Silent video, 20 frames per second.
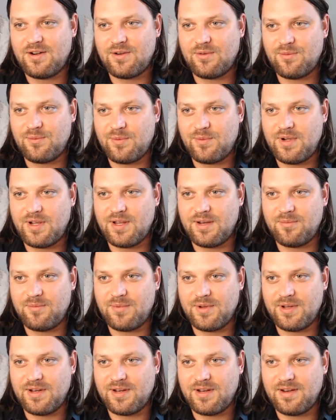what,
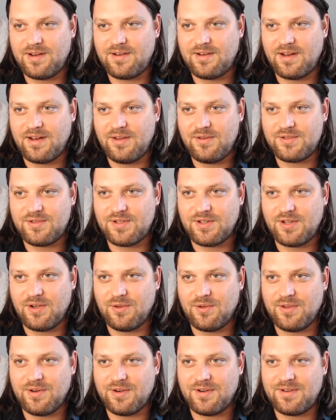but I used to
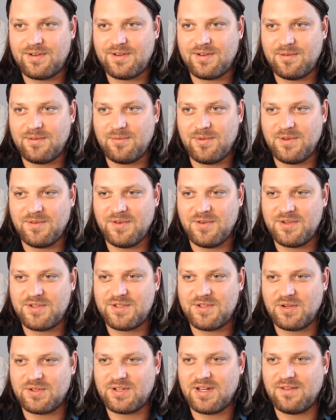go there and be very
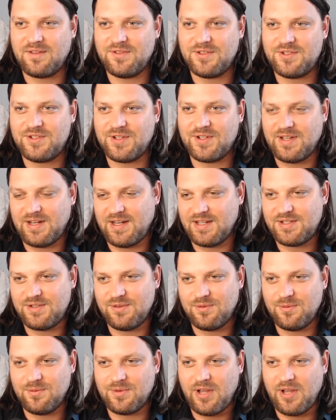stoked to have the chicken. I
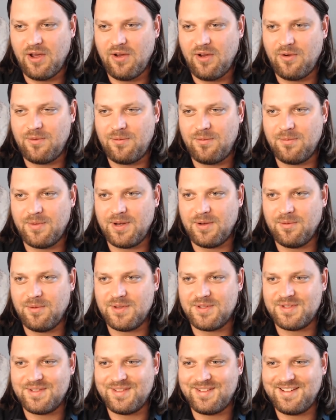still will go, but it
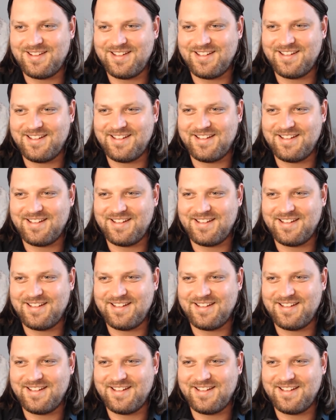wasn't.